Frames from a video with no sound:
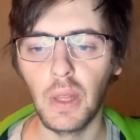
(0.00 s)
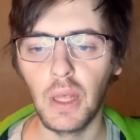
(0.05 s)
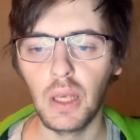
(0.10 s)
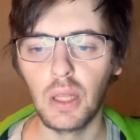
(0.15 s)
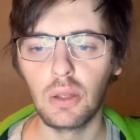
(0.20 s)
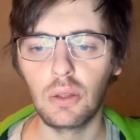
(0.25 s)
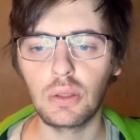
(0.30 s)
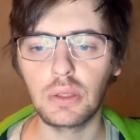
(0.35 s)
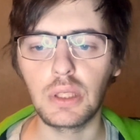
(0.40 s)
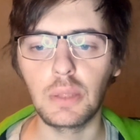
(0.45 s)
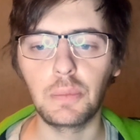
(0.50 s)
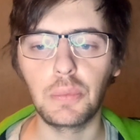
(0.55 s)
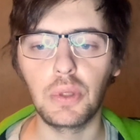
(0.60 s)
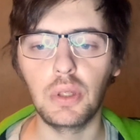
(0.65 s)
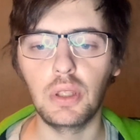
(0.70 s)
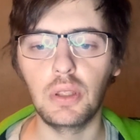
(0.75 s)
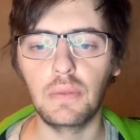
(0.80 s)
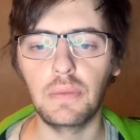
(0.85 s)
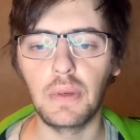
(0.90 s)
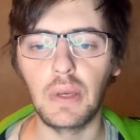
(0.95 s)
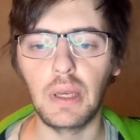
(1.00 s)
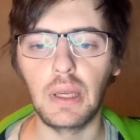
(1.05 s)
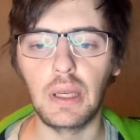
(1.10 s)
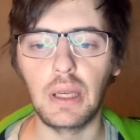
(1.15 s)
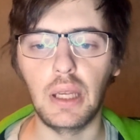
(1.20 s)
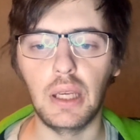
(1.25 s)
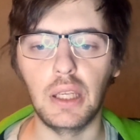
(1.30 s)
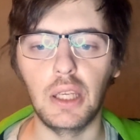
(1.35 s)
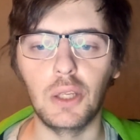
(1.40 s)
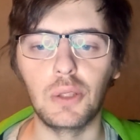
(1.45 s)
There's a point where
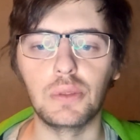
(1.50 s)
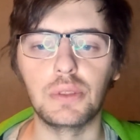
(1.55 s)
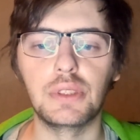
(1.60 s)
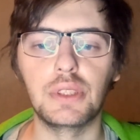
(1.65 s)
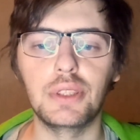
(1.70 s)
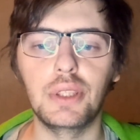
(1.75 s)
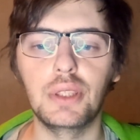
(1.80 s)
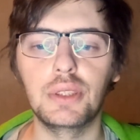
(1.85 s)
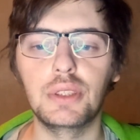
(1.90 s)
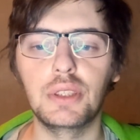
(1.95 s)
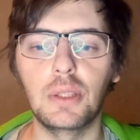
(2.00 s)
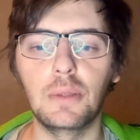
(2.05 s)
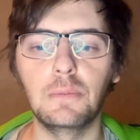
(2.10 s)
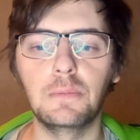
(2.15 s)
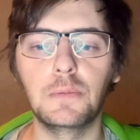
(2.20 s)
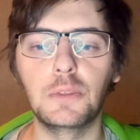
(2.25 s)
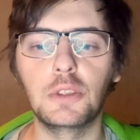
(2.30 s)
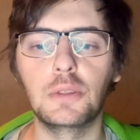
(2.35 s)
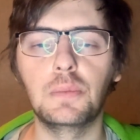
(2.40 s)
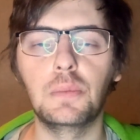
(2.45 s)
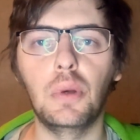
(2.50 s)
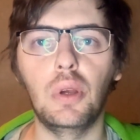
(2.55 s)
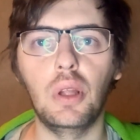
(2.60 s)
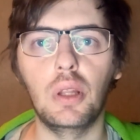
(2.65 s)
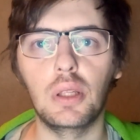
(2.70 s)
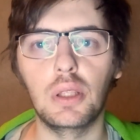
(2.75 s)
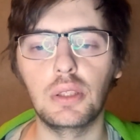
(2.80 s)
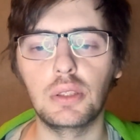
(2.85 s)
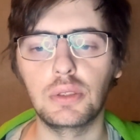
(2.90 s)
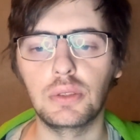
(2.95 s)
I have seen some
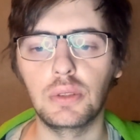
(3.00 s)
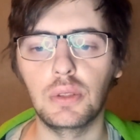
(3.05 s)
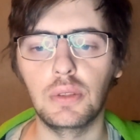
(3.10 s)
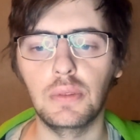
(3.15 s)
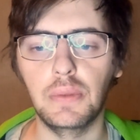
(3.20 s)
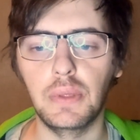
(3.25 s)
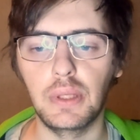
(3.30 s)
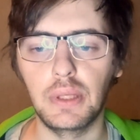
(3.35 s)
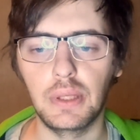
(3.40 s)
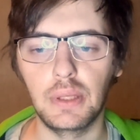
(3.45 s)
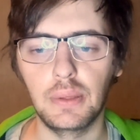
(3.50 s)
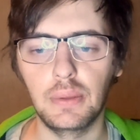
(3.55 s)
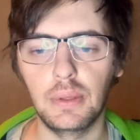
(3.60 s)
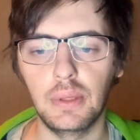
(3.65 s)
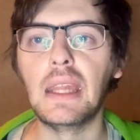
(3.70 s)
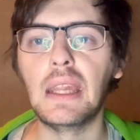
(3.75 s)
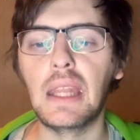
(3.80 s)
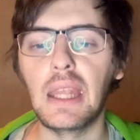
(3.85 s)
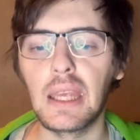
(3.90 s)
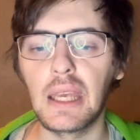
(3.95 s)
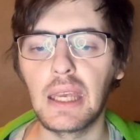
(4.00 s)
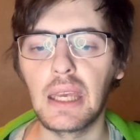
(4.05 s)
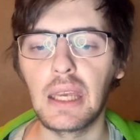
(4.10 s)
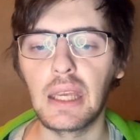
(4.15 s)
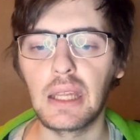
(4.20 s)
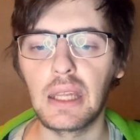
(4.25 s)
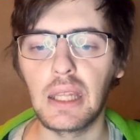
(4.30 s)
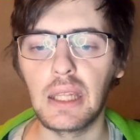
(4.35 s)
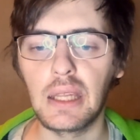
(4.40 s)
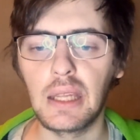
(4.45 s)
spoilers of it, thinking
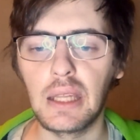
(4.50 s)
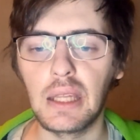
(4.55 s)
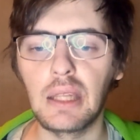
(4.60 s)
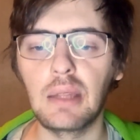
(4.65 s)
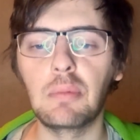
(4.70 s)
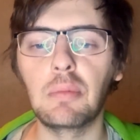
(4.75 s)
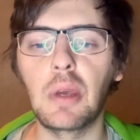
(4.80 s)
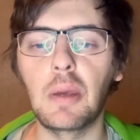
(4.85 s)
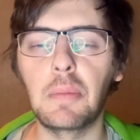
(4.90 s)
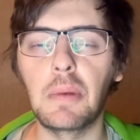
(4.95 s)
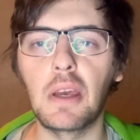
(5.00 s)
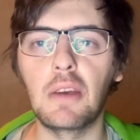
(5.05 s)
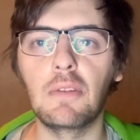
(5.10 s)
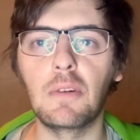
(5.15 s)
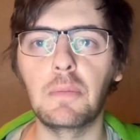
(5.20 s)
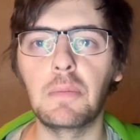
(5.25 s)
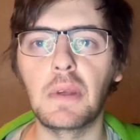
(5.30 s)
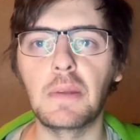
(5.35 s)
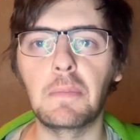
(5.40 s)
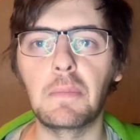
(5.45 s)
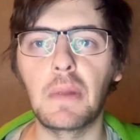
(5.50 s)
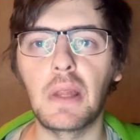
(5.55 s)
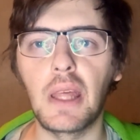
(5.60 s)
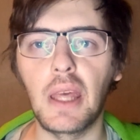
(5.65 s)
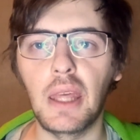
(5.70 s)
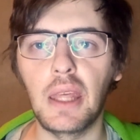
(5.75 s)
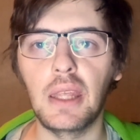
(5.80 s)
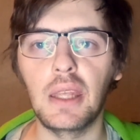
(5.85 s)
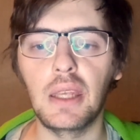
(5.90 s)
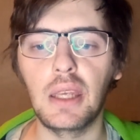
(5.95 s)
that maybe I will be
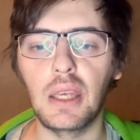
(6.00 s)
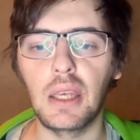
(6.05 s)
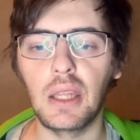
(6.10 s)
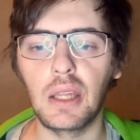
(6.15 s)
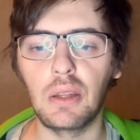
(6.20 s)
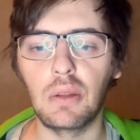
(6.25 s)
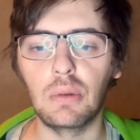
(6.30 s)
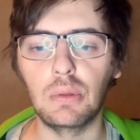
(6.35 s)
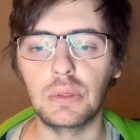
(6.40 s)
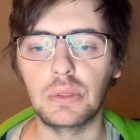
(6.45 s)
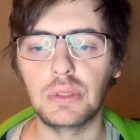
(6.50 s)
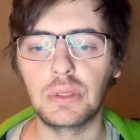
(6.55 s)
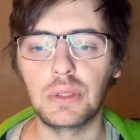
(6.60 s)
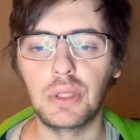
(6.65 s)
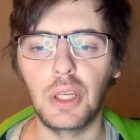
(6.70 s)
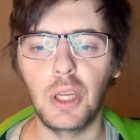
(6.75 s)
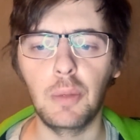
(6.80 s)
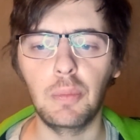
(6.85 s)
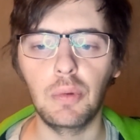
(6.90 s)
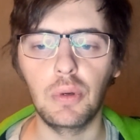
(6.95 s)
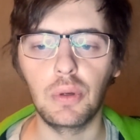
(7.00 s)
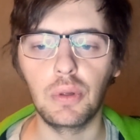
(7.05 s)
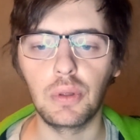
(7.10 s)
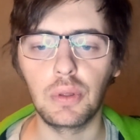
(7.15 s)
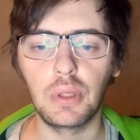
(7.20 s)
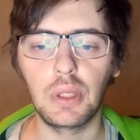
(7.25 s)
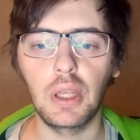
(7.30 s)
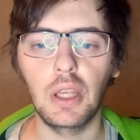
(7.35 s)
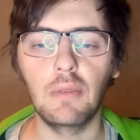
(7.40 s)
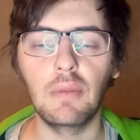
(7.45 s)
playing it on stream or
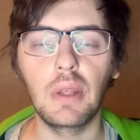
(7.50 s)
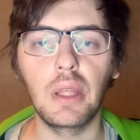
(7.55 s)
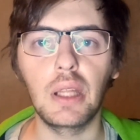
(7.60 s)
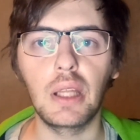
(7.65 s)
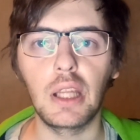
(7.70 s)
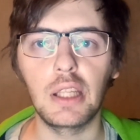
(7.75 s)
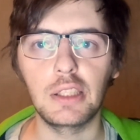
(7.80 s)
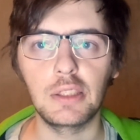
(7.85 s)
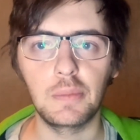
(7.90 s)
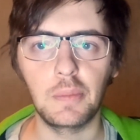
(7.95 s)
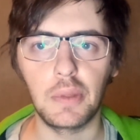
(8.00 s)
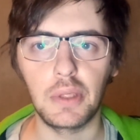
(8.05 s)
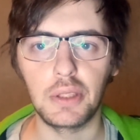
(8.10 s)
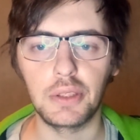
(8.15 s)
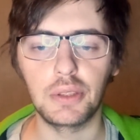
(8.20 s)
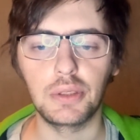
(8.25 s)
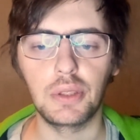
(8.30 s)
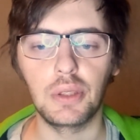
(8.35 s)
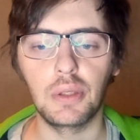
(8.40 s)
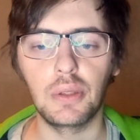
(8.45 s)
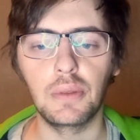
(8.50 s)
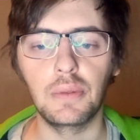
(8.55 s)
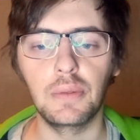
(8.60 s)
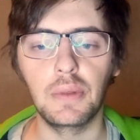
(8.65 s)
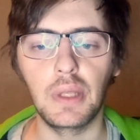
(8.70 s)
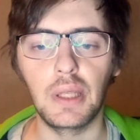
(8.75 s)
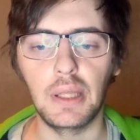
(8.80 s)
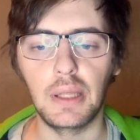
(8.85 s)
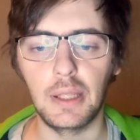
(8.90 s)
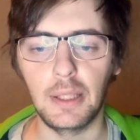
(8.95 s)
having less plays of
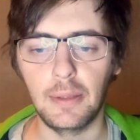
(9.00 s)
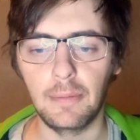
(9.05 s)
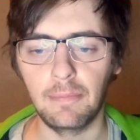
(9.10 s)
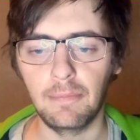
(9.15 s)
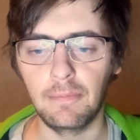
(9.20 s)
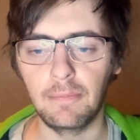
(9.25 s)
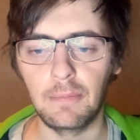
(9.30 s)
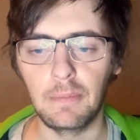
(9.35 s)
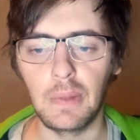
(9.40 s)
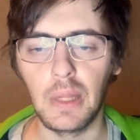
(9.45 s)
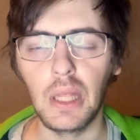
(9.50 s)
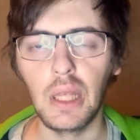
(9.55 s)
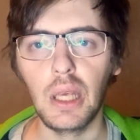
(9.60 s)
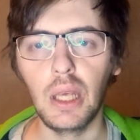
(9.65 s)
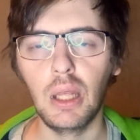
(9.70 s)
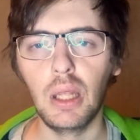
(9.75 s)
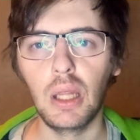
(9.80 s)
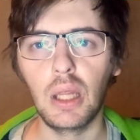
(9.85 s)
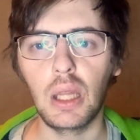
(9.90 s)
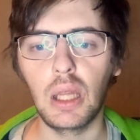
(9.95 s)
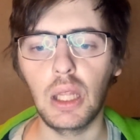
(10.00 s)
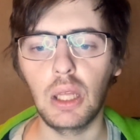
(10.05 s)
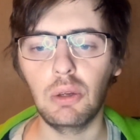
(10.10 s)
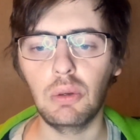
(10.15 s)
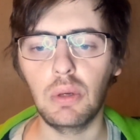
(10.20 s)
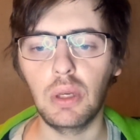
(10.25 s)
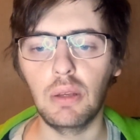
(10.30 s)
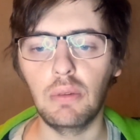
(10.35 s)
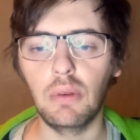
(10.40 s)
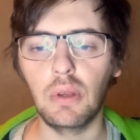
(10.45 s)
it. Now
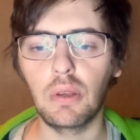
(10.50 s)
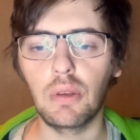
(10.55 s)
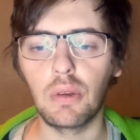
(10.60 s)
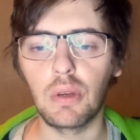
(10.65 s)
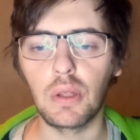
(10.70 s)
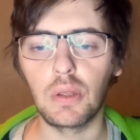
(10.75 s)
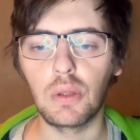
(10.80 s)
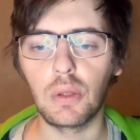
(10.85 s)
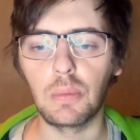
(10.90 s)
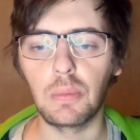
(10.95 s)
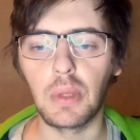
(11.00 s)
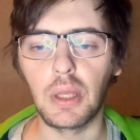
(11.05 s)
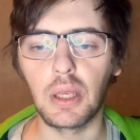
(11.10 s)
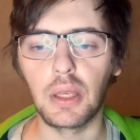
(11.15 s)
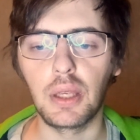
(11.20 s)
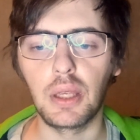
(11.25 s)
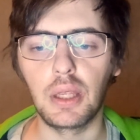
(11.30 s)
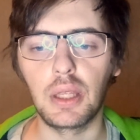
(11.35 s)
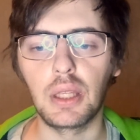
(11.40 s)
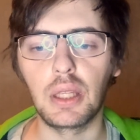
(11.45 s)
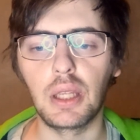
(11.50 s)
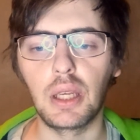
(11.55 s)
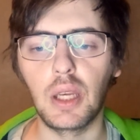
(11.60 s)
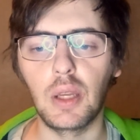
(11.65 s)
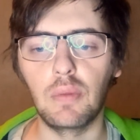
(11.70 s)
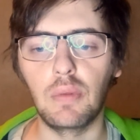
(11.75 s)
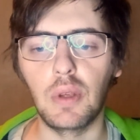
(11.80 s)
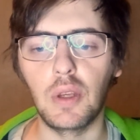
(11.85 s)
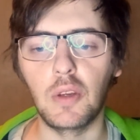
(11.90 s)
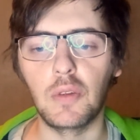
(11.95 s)
I figured to make
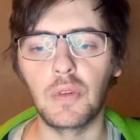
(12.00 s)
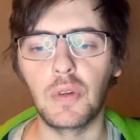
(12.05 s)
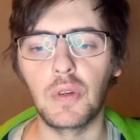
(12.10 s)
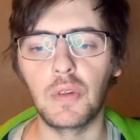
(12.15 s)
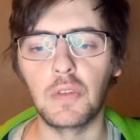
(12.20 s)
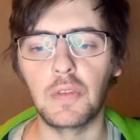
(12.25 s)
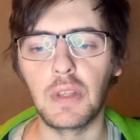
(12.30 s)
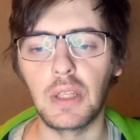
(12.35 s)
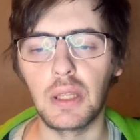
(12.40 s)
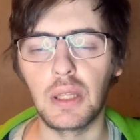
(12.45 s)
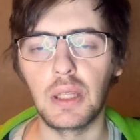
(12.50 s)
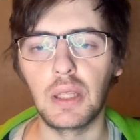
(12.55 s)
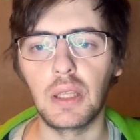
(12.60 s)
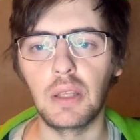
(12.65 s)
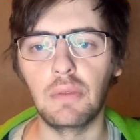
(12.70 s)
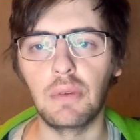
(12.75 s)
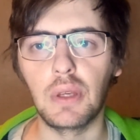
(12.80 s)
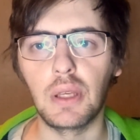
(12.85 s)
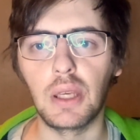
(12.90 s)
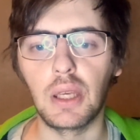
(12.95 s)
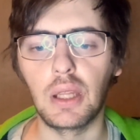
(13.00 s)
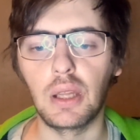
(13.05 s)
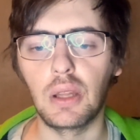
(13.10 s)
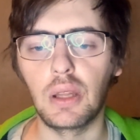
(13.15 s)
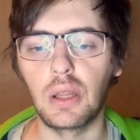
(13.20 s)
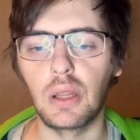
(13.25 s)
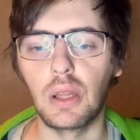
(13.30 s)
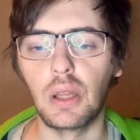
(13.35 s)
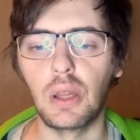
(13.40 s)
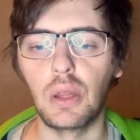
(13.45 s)
review of it if I can
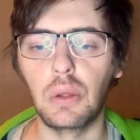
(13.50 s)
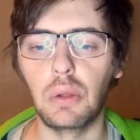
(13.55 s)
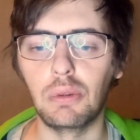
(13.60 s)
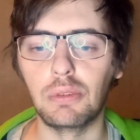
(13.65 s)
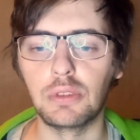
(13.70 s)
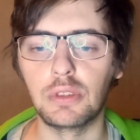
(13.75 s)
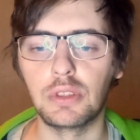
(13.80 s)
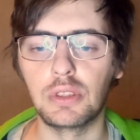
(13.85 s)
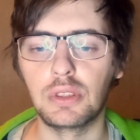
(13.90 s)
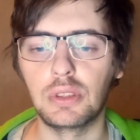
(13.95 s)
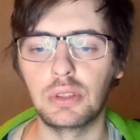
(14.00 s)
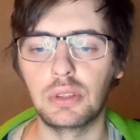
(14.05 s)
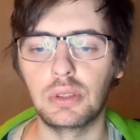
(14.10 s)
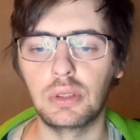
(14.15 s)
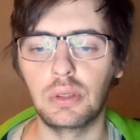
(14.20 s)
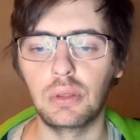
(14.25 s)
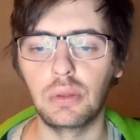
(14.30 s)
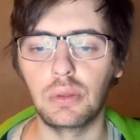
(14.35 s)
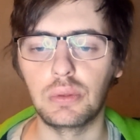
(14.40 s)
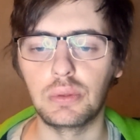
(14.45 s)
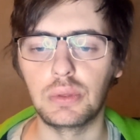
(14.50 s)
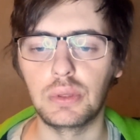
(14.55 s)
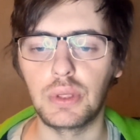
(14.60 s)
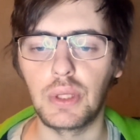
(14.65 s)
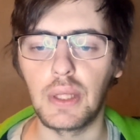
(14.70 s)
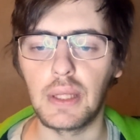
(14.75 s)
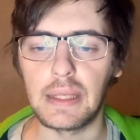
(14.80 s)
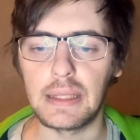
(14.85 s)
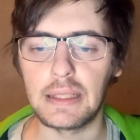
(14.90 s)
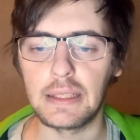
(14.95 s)
those
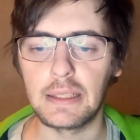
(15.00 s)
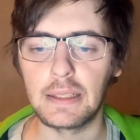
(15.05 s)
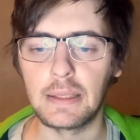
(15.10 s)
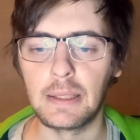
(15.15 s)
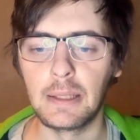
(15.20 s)
things.